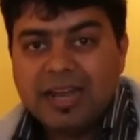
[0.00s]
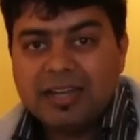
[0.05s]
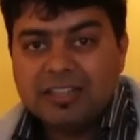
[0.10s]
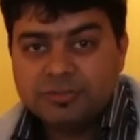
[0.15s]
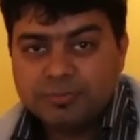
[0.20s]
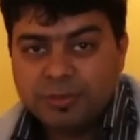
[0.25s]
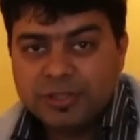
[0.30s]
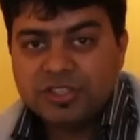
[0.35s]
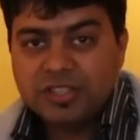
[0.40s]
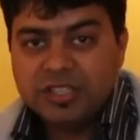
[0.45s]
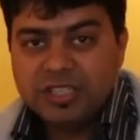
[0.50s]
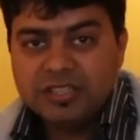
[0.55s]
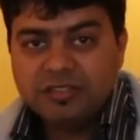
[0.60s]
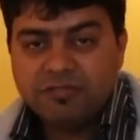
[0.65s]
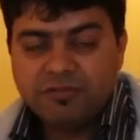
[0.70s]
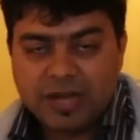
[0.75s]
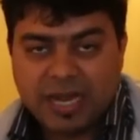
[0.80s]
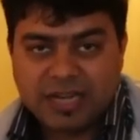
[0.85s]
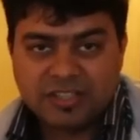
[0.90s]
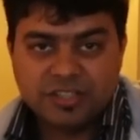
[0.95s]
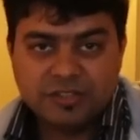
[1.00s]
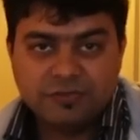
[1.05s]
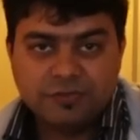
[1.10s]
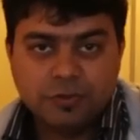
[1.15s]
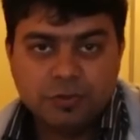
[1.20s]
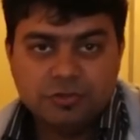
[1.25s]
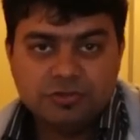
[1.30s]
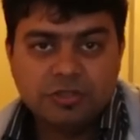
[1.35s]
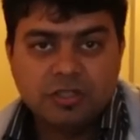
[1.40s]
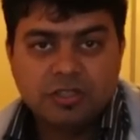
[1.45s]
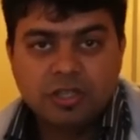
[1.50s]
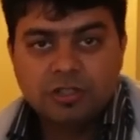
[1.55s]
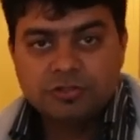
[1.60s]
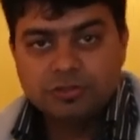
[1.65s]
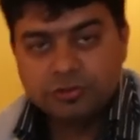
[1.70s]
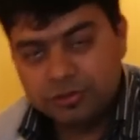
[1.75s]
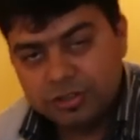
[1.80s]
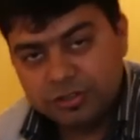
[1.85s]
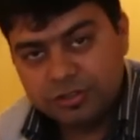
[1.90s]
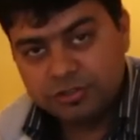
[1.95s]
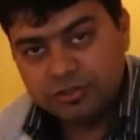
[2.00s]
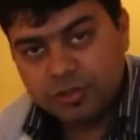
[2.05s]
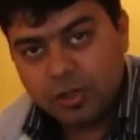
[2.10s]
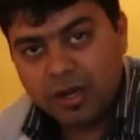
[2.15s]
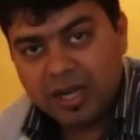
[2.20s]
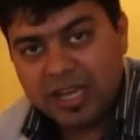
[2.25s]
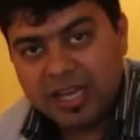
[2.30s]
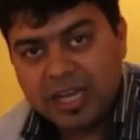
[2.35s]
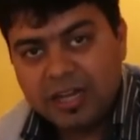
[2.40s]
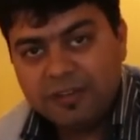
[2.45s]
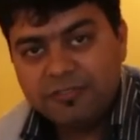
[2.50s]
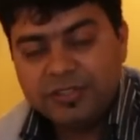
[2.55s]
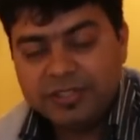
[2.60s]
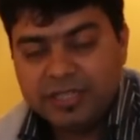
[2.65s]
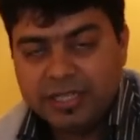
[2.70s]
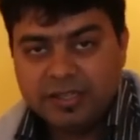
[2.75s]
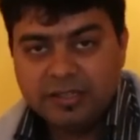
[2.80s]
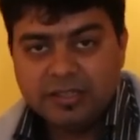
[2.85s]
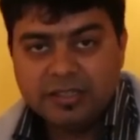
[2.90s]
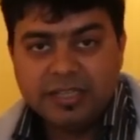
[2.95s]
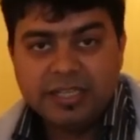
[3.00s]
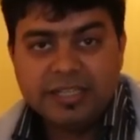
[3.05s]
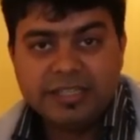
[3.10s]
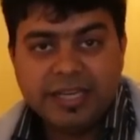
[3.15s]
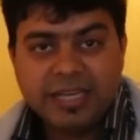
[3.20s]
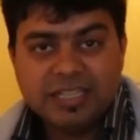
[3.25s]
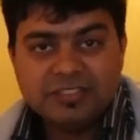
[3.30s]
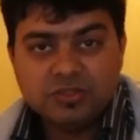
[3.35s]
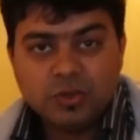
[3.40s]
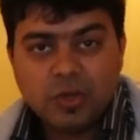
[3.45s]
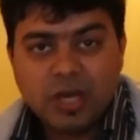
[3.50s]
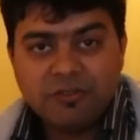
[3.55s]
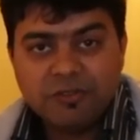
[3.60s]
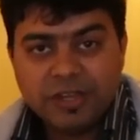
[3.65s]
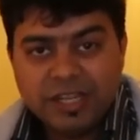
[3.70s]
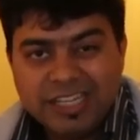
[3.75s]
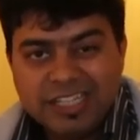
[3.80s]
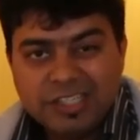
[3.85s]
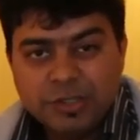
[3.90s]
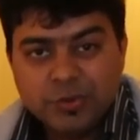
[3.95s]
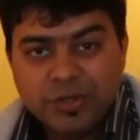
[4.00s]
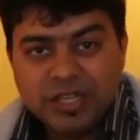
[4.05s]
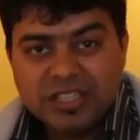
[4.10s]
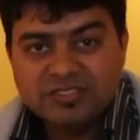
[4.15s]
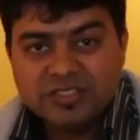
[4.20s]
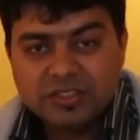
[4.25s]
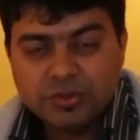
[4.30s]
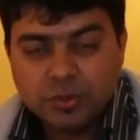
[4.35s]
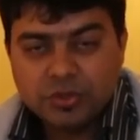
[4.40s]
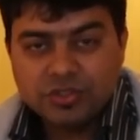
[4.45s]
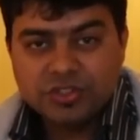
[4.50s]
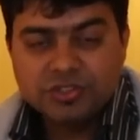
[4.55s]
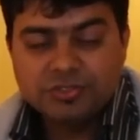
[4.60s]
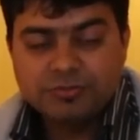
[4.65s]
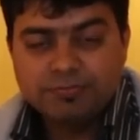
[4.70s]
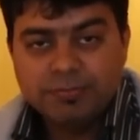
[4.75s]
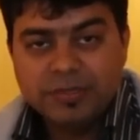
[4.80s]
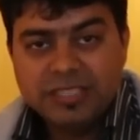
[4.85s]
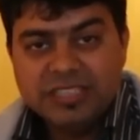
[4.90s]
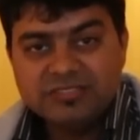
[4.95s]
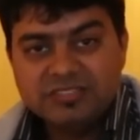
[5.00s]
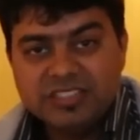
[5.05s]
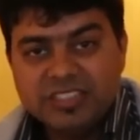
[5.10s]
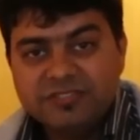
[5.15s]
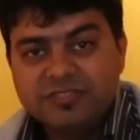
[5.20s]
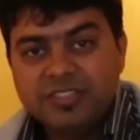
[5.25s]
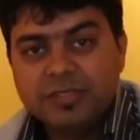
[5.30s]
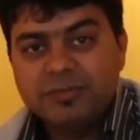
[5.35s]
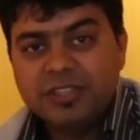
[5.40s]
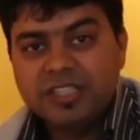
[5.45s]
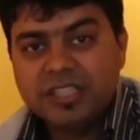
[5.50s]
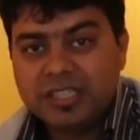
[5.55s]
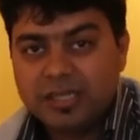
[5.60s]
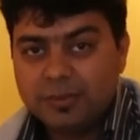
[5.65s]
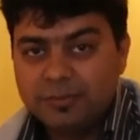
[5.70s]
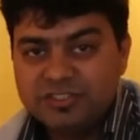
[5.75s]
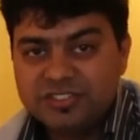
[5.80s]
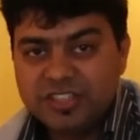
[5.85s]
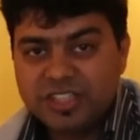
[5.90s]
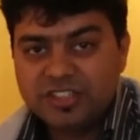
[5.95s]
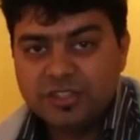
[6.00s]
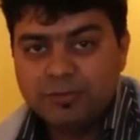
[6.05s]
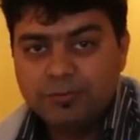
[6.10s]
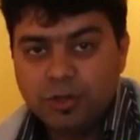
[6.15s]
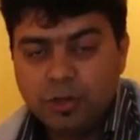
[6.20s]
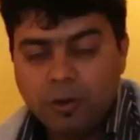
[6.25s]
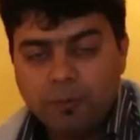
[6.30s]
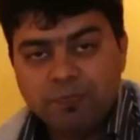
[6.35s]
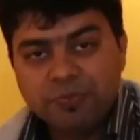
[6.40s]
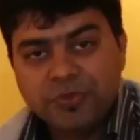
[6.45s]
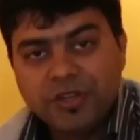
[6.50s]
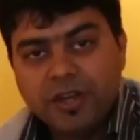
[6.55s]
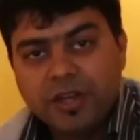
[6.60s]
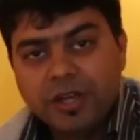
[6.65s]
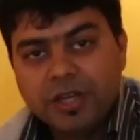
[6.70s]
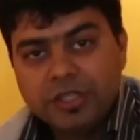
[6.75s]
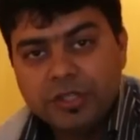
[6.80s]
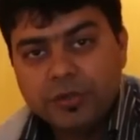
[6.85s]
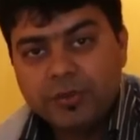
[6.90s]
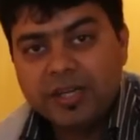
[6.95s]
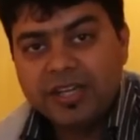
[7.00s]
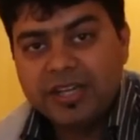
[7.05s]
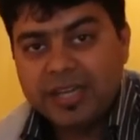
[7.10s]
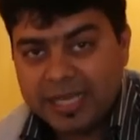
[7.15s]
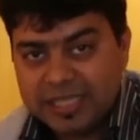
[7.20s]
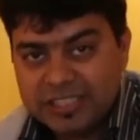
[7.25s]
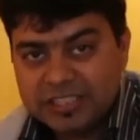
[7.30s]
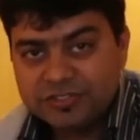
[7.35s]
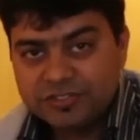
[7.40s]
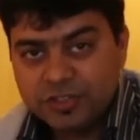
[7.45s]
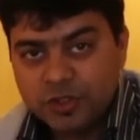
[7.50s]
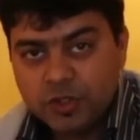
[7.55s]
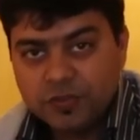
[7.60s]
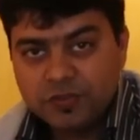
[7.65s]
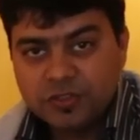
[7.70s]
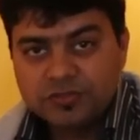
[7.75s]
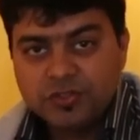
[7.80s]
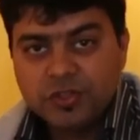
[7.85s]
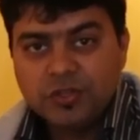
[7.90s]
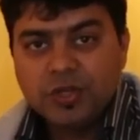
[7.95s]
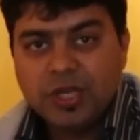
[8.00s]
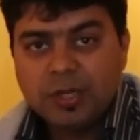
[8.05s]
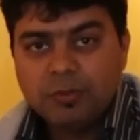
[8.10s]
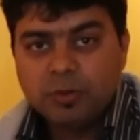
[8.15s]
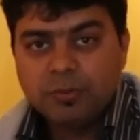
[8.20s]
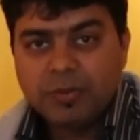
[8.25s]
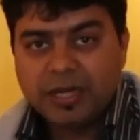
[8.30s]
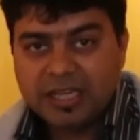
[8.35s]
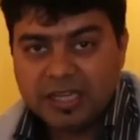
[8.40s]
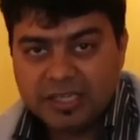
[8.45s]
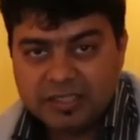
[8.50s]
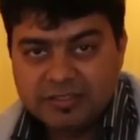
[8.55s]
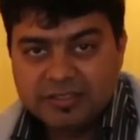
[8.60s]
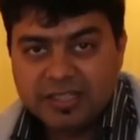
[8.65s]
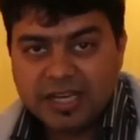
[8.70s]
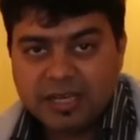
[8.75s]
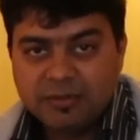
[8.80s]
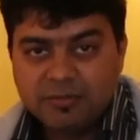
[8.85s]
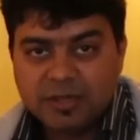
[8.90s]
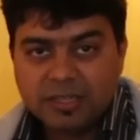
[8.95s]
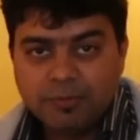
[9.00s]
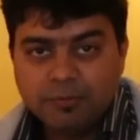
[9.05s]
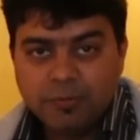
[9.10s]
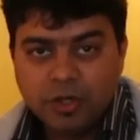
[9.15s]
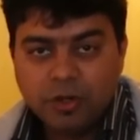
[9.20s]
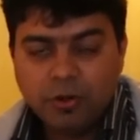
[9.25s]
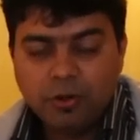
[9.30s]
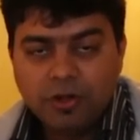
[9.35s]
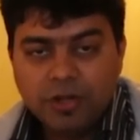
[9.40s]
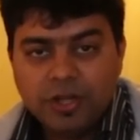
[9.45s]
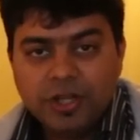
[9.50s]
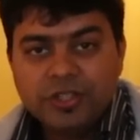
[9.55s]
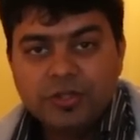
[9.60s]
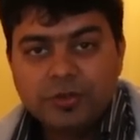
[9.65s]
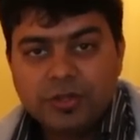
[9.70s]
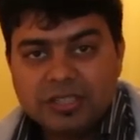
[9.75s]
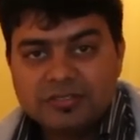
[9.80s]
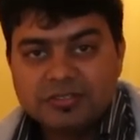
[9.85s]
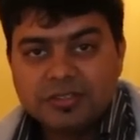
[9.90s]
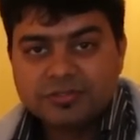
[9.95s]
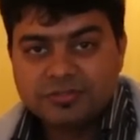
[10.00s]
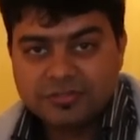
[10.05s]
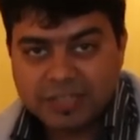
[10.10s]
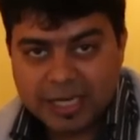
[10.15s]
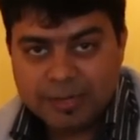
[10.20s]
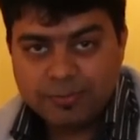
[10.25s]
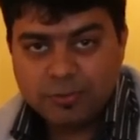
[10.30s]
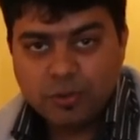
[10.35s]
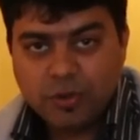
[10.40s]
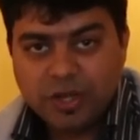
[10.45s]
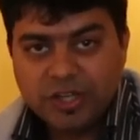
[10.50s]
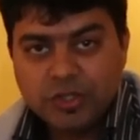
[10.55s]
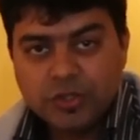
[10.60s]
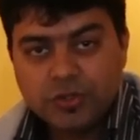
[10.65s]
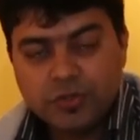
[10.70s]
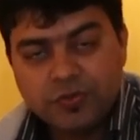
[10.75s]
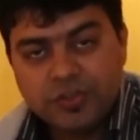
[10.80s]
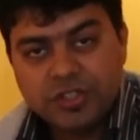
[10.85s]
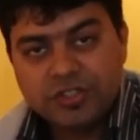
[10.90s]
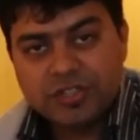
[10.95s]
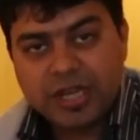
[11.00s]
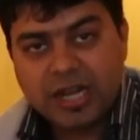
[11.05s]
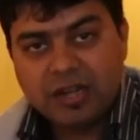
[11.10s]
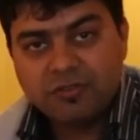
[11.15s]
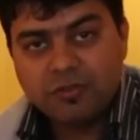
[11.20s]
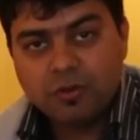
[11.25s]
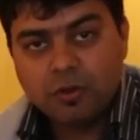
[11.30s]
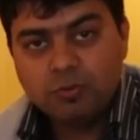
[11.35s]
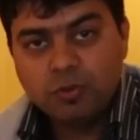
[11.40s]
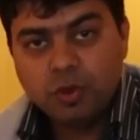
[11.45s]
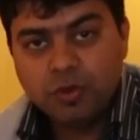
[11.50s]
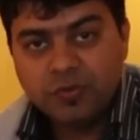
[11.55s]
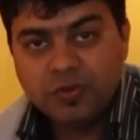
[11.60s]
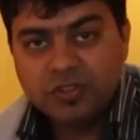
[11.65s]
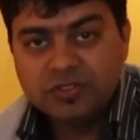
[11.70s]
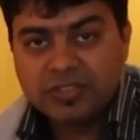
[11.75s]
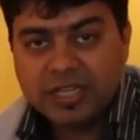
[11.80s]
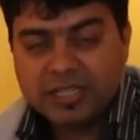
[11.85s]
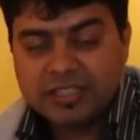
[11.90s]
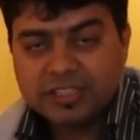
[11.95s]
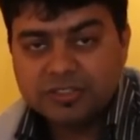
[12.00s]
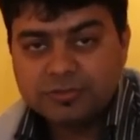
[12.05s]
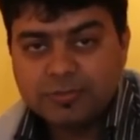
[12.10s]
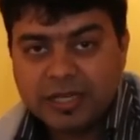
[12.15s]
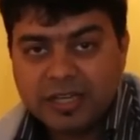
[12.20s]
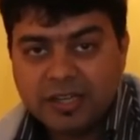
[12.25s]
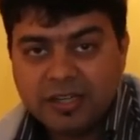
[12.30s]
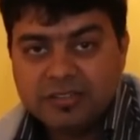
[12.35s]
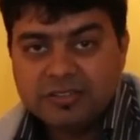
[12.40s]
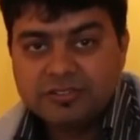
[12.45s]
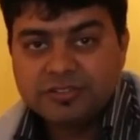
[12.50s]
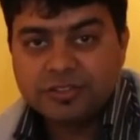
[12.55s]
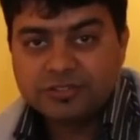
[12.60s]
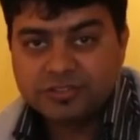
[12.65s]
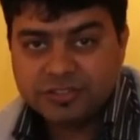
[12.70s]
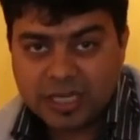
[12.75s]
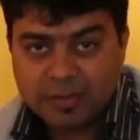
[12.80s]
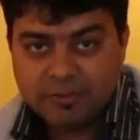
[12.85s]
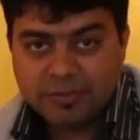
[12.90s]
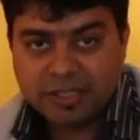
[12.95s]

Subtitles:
especially the flagship phones. So this is all I have. In case you have any queries and questions, please leave them in the comment section below. You can like this video help you by clicking the like button below. You can subscribe to our YouTube channel for more videos like this by clicking the subscribe